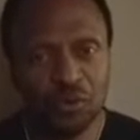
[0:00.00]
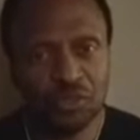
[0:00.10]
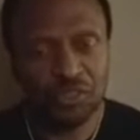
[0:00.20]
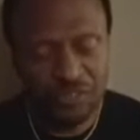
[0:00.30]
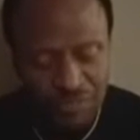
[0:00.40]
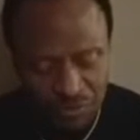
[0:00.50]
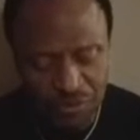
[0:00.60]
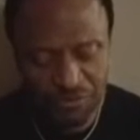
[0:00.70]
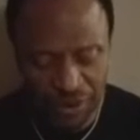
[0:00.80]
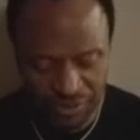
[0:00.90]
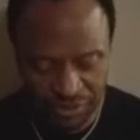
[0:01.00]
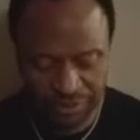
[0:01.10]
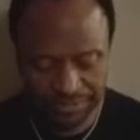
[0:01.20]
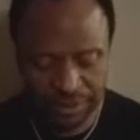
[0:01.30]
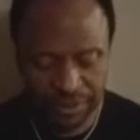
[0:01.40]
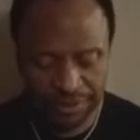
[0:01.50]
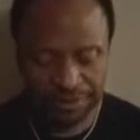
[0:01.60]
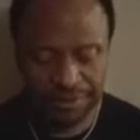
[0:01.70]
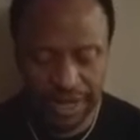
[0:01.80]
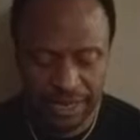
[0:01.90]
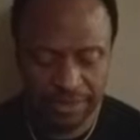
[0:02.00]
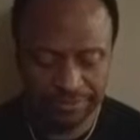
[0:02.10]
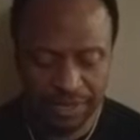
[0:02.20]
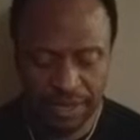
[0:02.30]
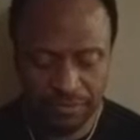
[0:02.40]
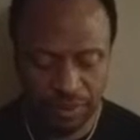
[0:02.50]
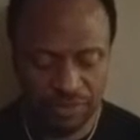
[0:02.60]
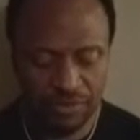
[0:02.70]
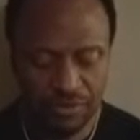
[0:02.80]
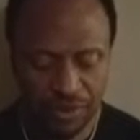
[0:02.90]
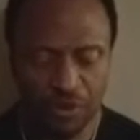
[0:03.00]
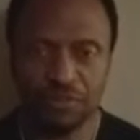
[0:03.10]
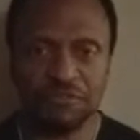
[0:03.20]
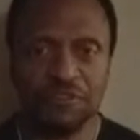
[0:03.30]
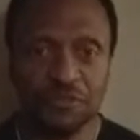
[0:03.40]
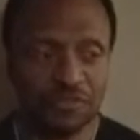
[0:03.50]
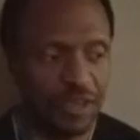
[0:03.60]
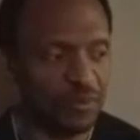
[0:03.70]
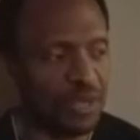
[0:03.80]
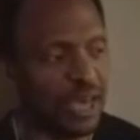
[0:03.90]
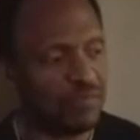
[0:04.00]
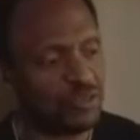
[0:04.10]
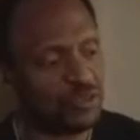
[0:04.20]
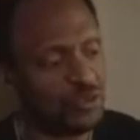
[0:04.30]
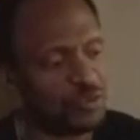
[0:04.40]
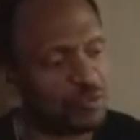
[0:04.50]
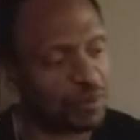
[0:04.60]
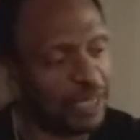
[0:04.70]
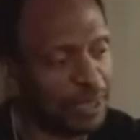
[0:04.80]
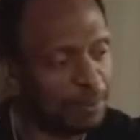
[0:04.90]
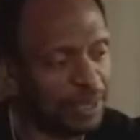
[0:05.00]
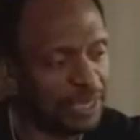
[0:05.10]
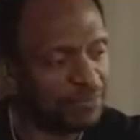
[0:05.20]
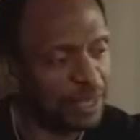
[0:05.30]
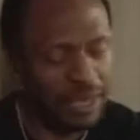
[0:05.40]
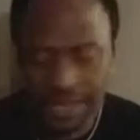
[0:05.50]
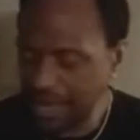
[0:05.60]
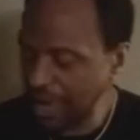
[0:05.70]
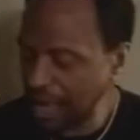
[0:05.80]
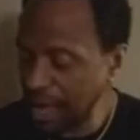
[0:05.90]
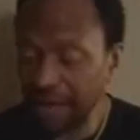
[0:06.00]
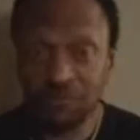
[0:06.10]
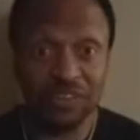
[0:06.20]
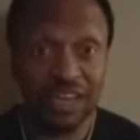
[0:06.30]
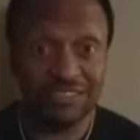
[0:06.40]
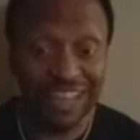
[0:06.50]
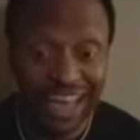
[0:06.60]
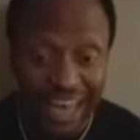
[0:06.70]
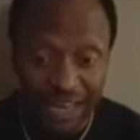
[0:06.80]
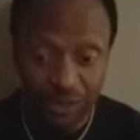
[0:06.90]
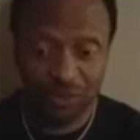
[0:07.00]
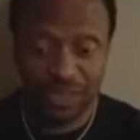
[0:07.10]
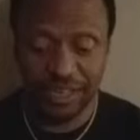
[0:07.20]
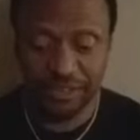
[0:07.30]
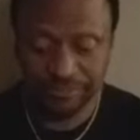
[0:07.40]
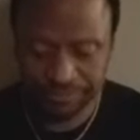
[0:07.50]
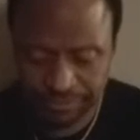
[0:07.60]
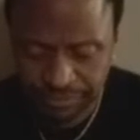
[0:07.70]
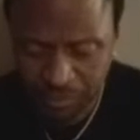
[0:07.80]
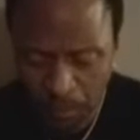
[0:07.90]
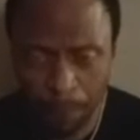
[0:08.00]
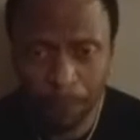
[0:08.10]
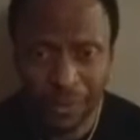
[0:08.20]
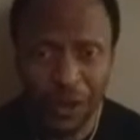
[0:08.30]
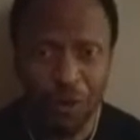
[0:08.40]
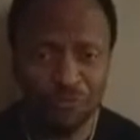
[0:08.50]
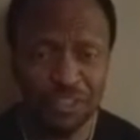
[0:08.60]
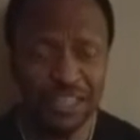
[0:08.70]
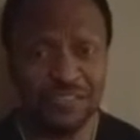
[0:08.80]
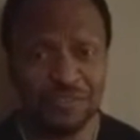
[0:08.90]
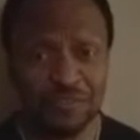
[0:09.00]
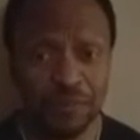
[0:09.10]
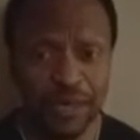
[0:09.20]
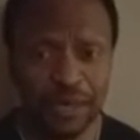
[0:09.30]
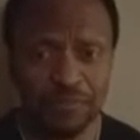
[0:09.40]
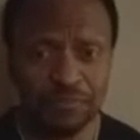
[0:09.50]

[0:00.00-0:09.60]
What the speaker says: this is a refresher, all righty? But you know the first thing we have to do is play a beat. I've changed the angle here. Hopefully this is better